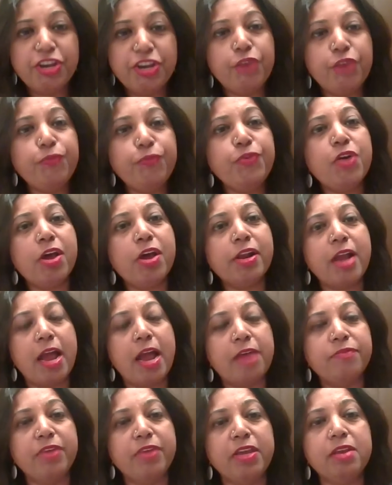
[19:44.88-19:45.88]
If you are
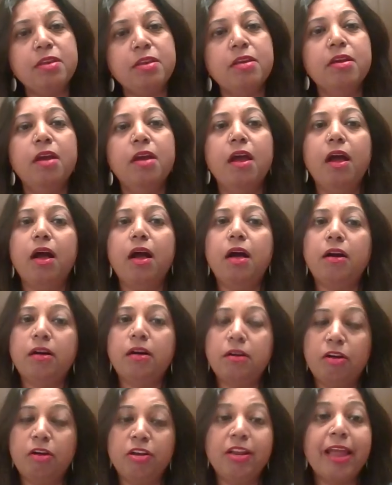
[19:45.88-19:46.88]
having
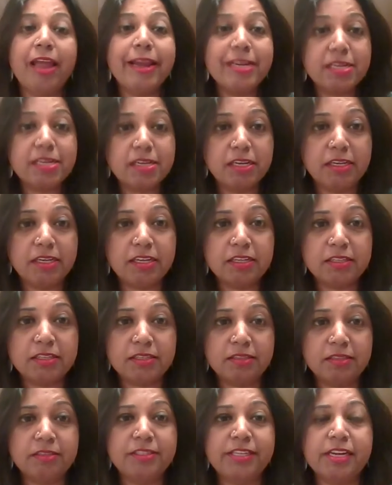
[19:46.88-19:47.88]
a light color
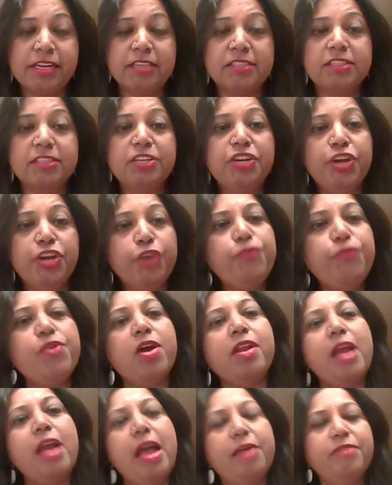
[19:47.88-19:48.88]
dress, if you
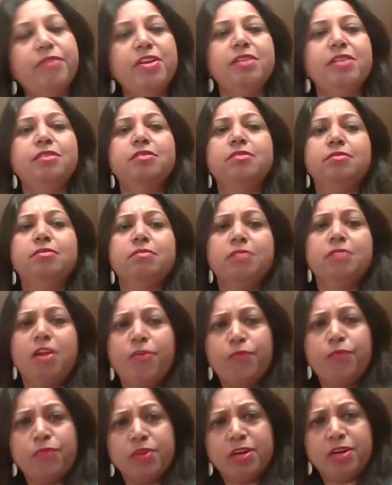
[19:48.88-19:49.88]
are having
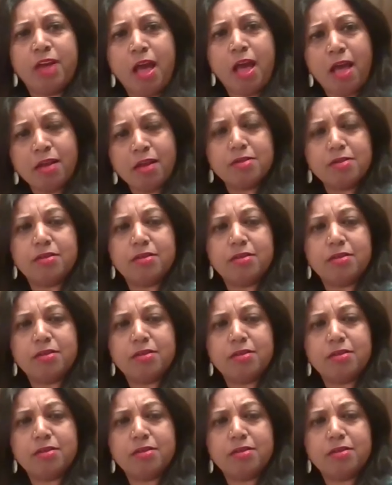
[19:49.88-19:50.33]
a dark,